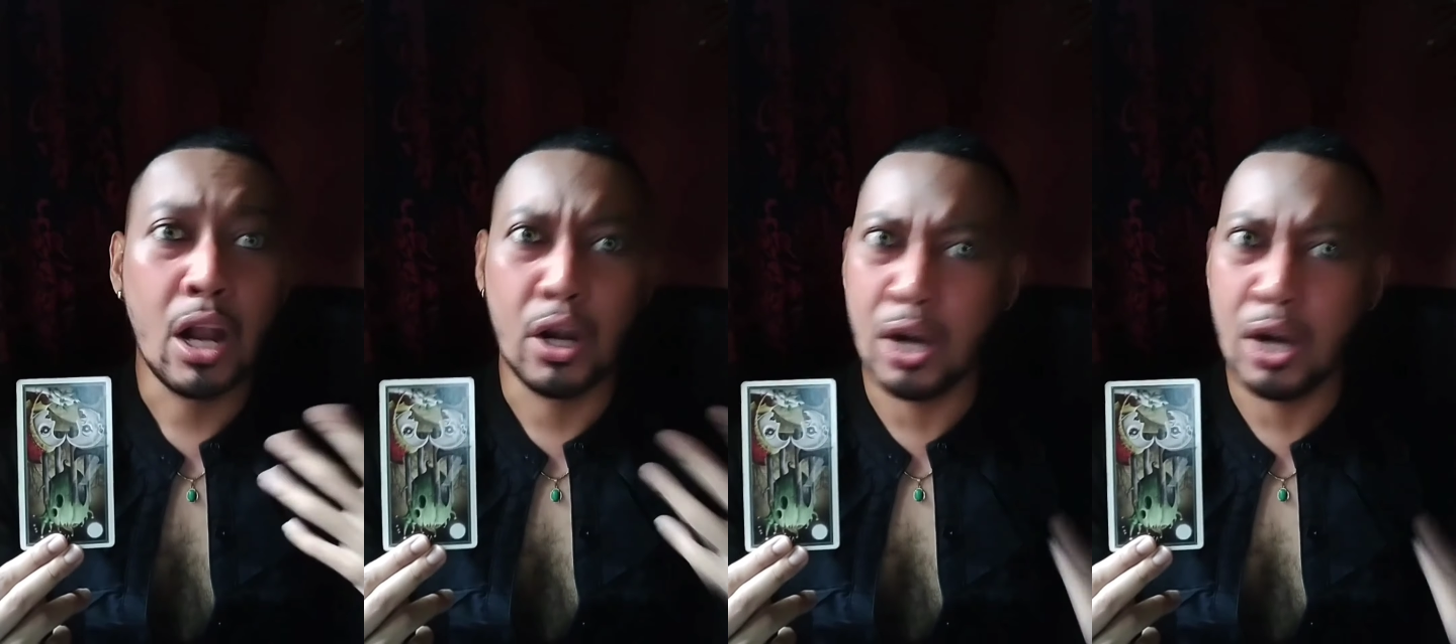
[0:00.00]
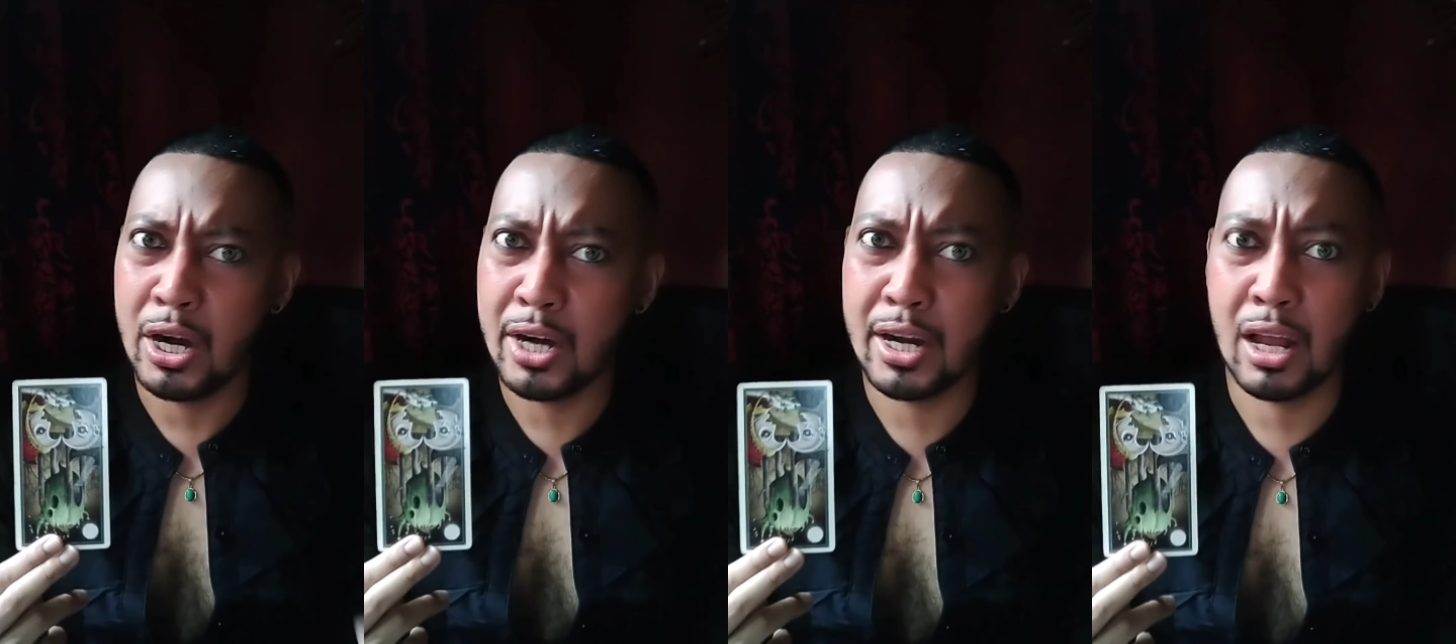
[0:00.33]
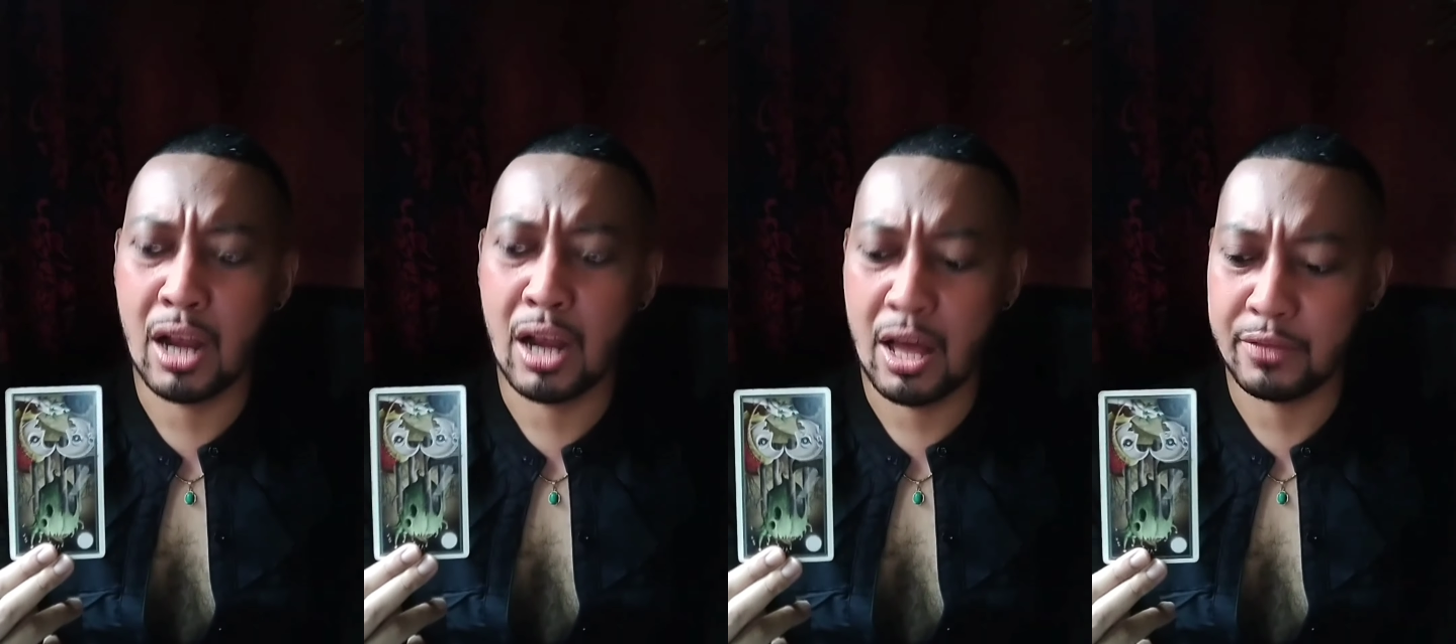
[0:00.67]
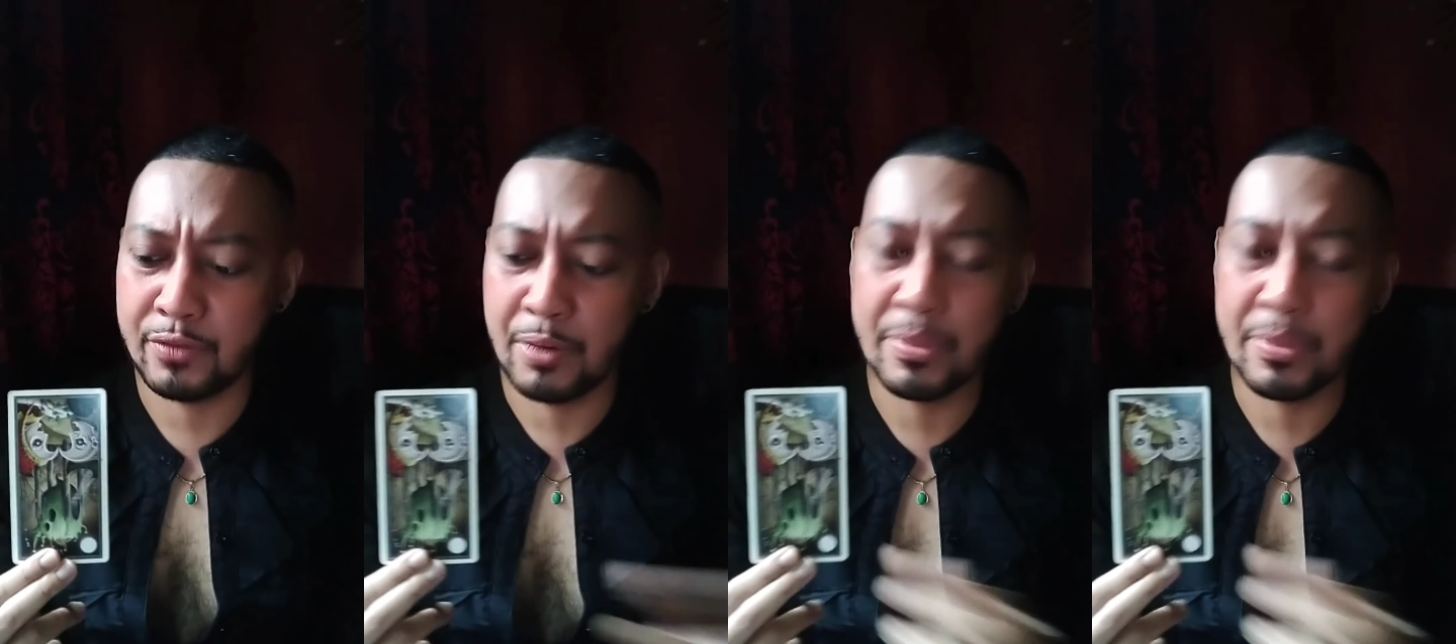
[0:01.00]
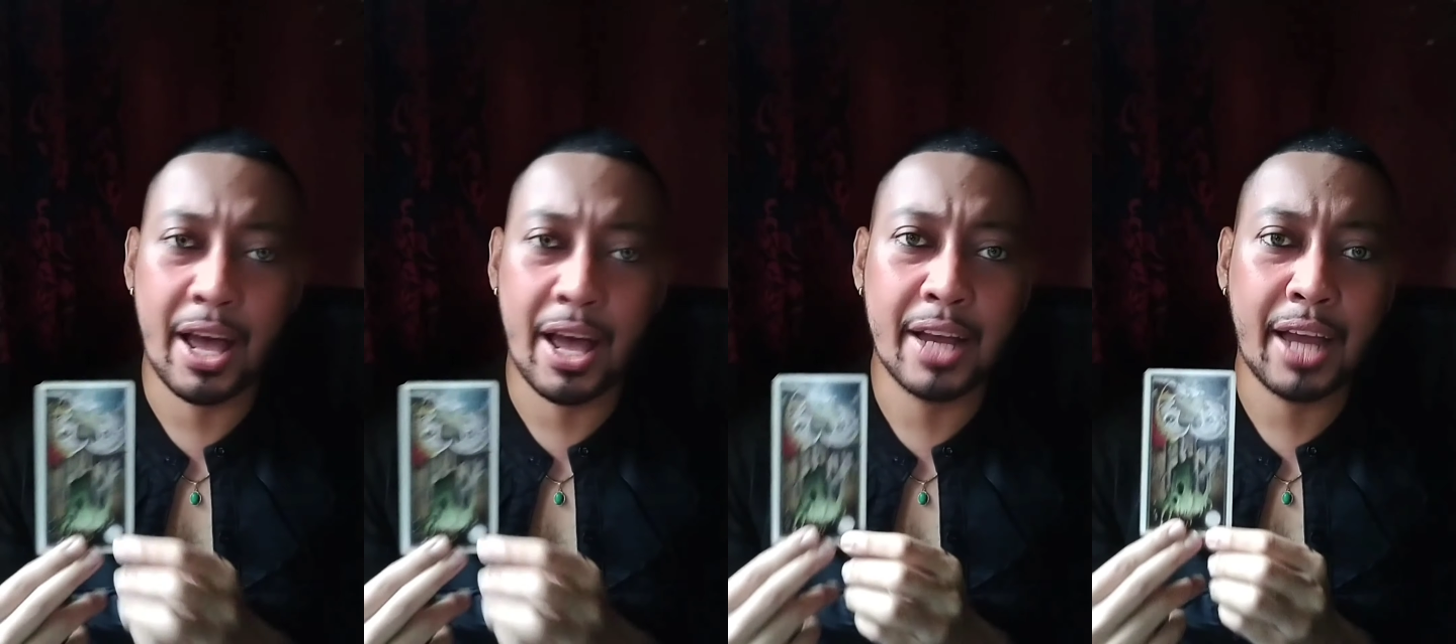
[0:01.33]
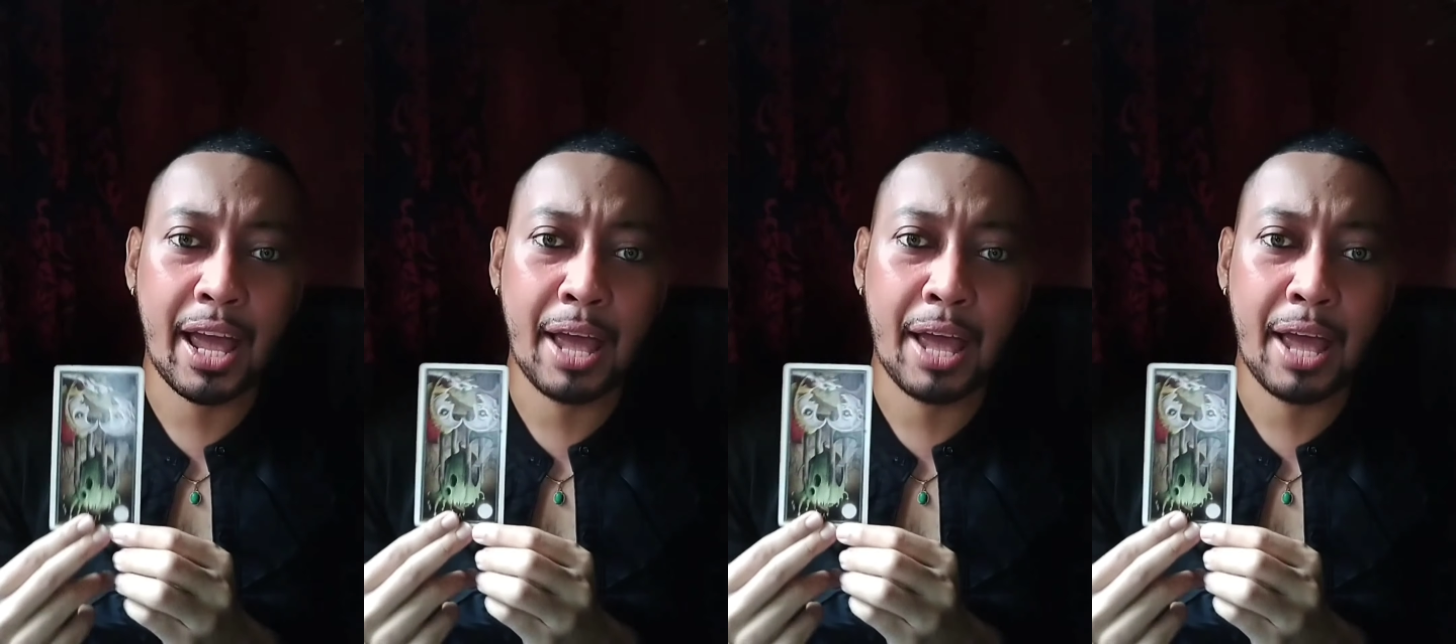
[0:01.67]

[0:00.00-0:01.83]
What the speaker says: learn a lot from that.